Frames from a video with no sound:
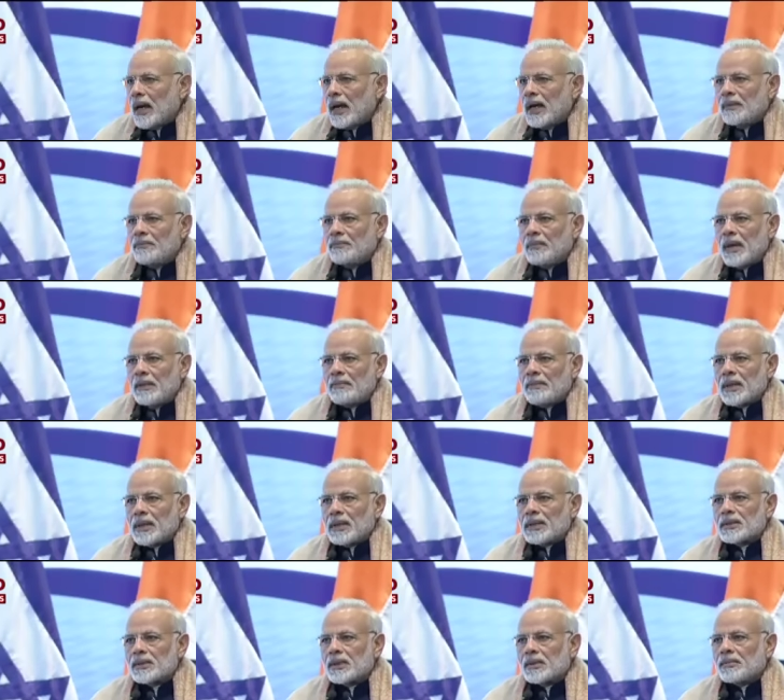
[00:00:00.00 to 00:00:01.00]
and
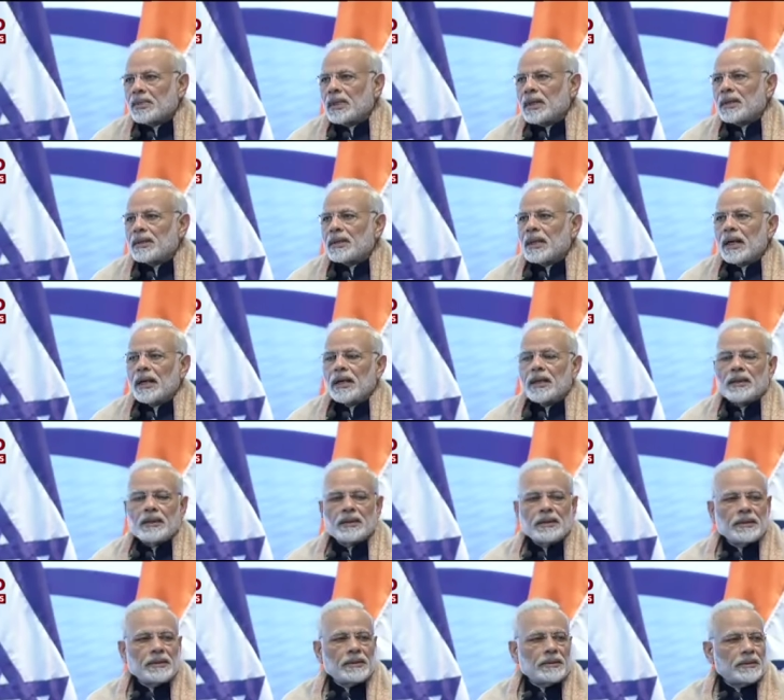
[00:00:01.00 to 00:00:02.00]
members of the Israeli
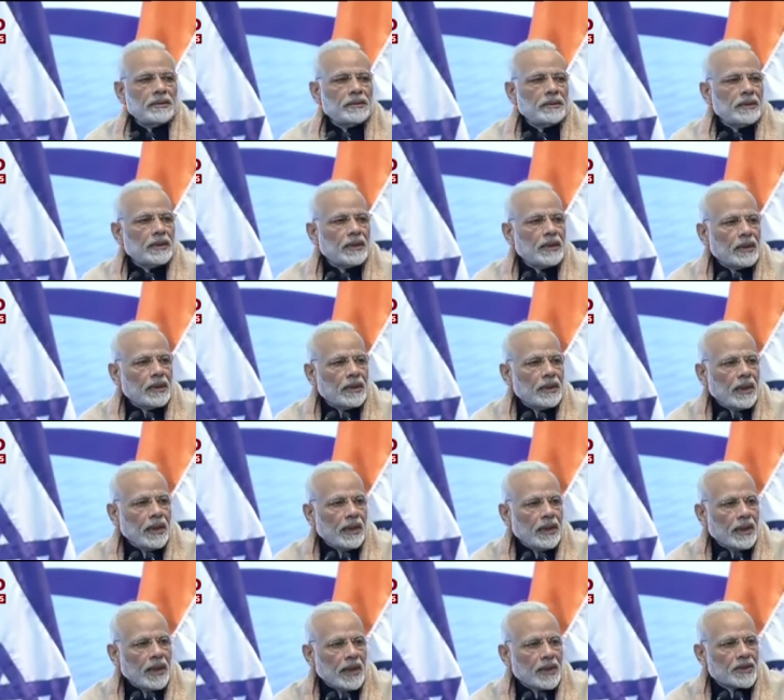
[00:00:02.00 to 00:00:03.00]

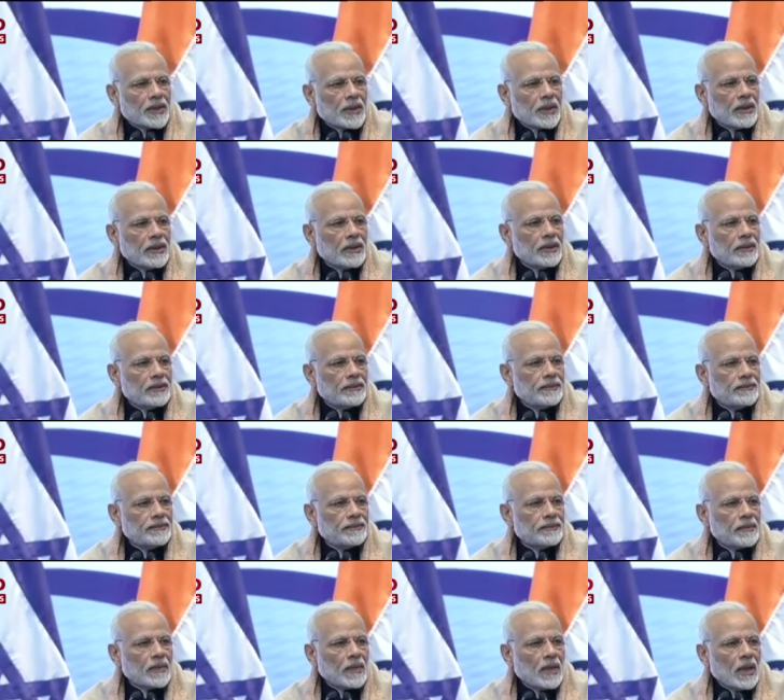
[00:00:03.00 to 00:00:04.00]
delegation,
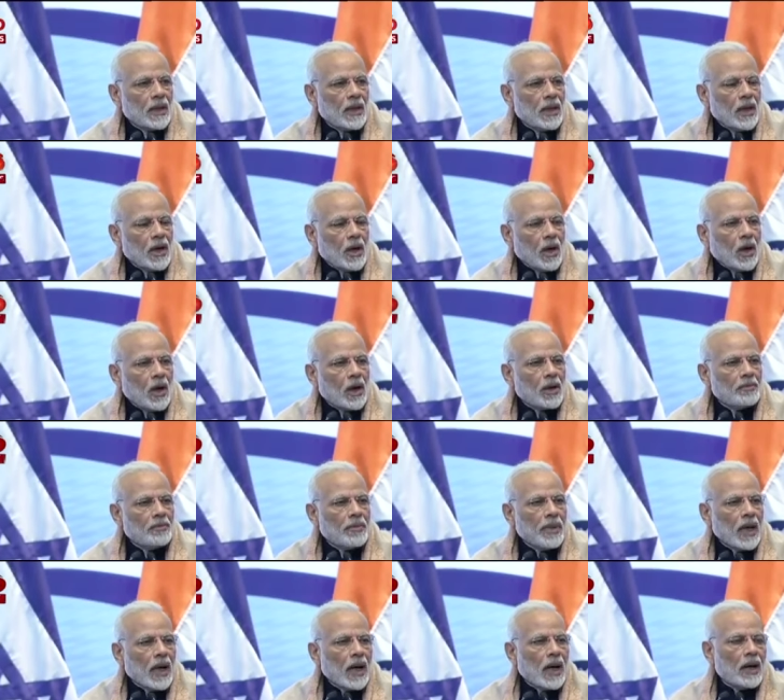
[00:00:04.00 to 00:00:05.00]
on
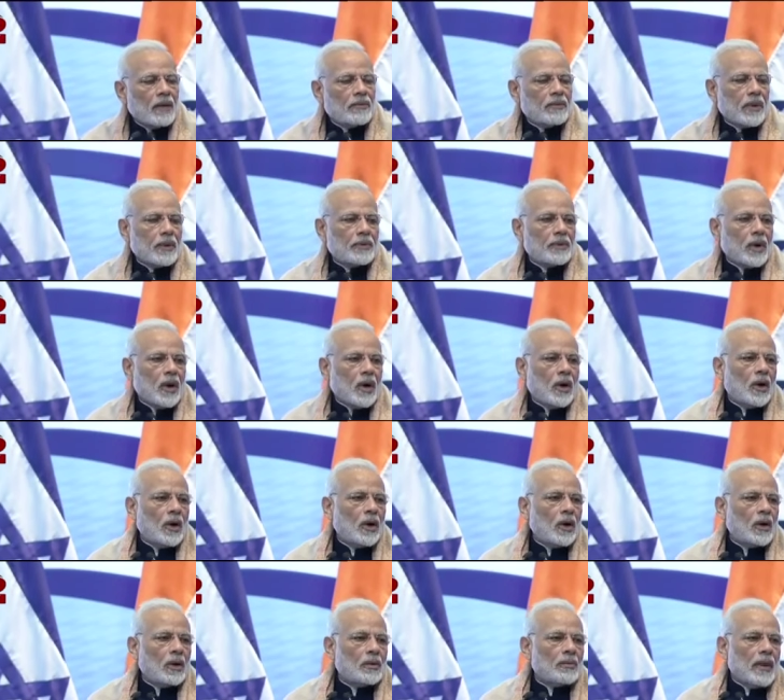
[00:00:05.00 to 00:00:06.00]
behalf of
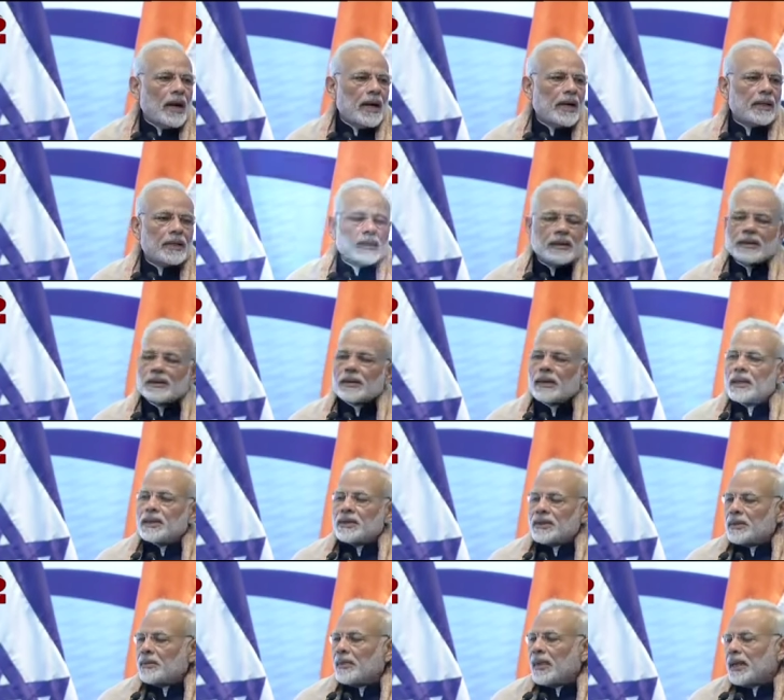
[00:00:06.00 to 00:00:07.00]
all my
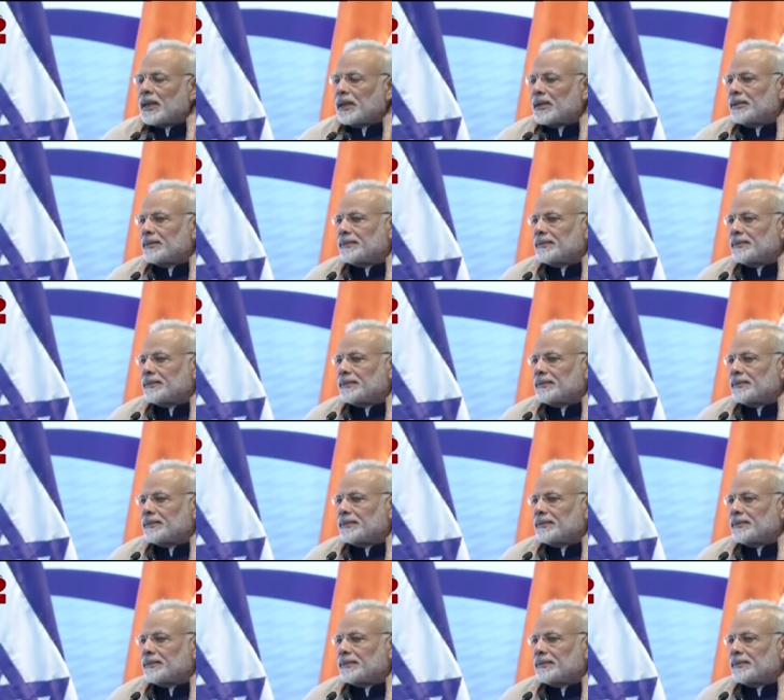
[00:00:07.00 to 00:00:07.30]
countrymen,